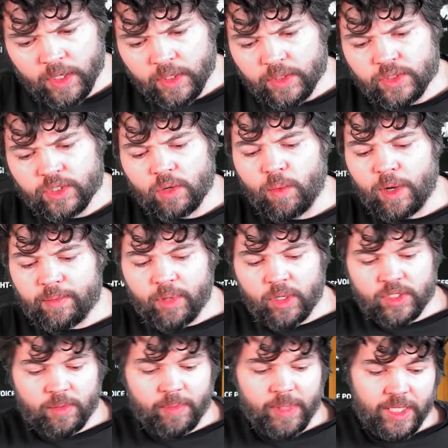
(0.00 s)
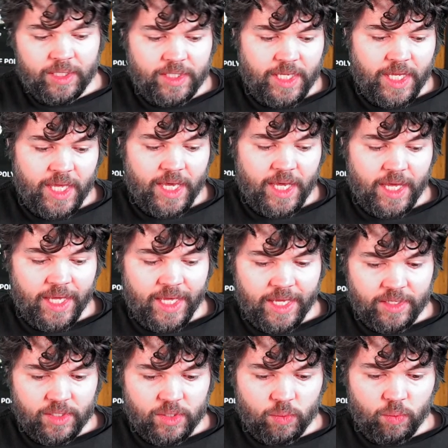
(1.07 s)
So one possibility here
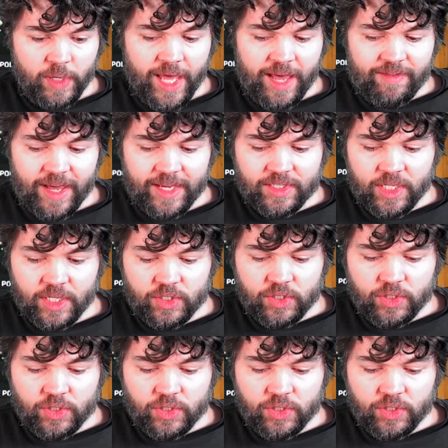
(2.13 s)
is we have access